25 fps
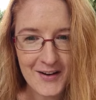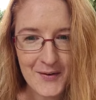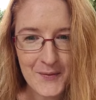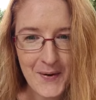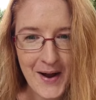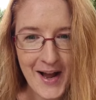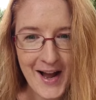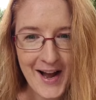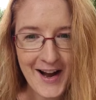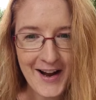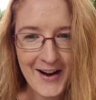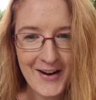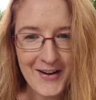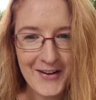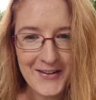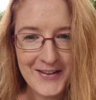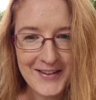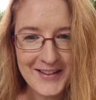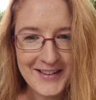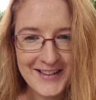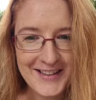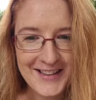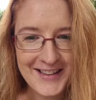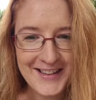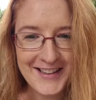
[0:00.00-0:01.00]
Wow.
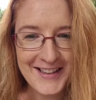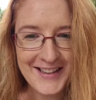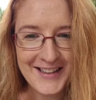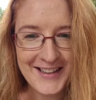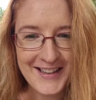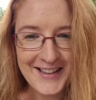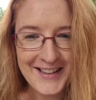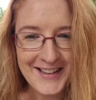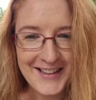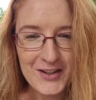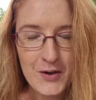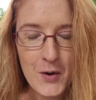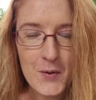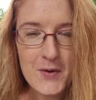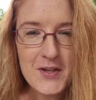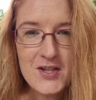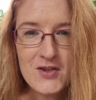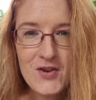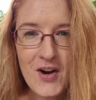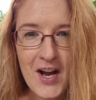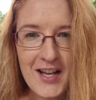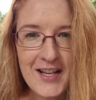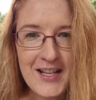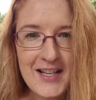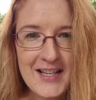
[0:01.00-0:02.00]
No
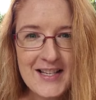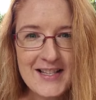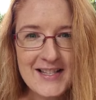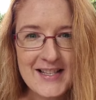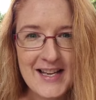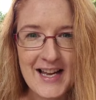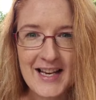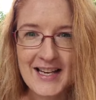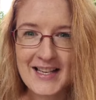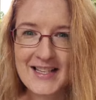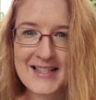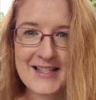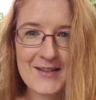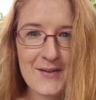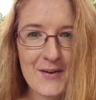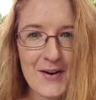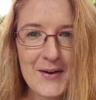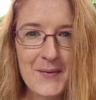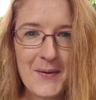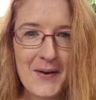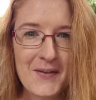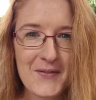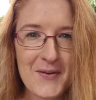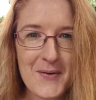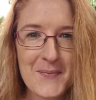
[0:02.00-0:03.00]
Australians yet. Is there
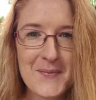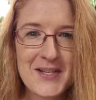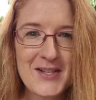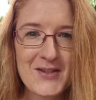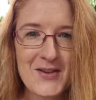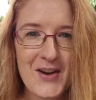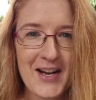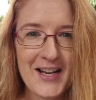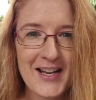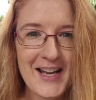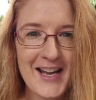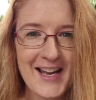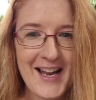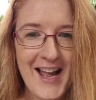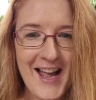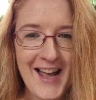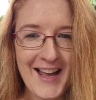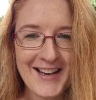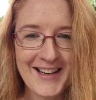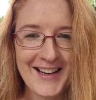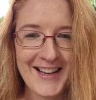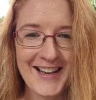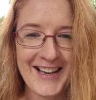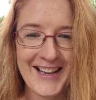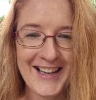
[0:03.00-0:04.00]
anyone from Australia
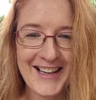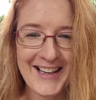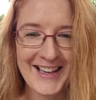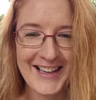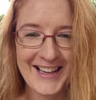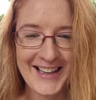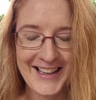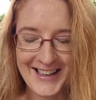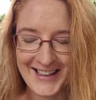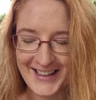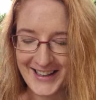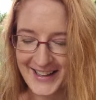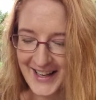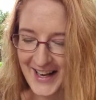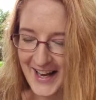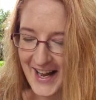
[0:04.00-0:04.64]
yet?